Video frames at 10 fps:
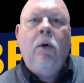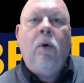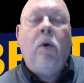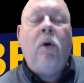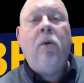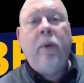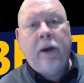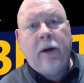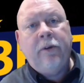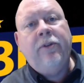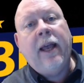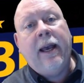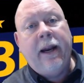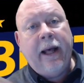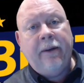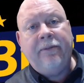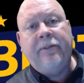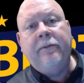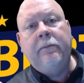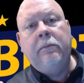Or are we going to say enough?
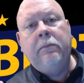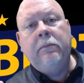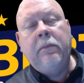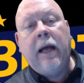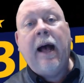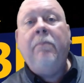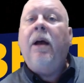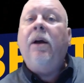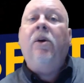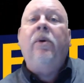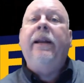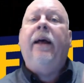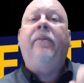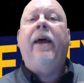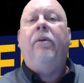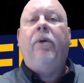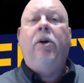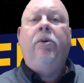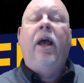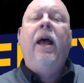I'm not going down that
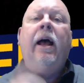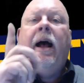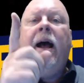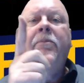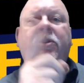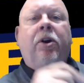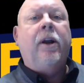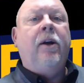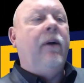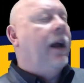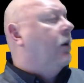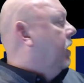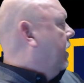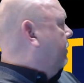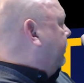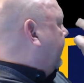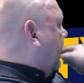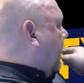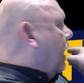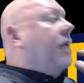road. I'm turning around
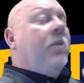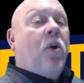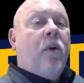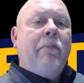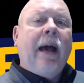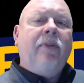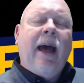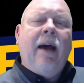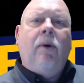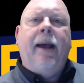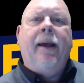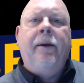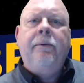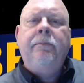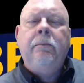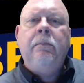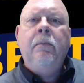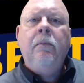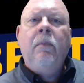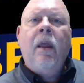and I'm going back that way.
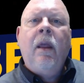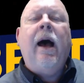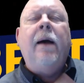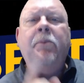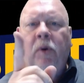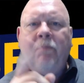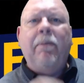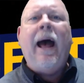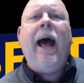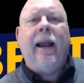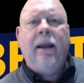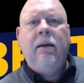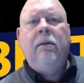I'm going back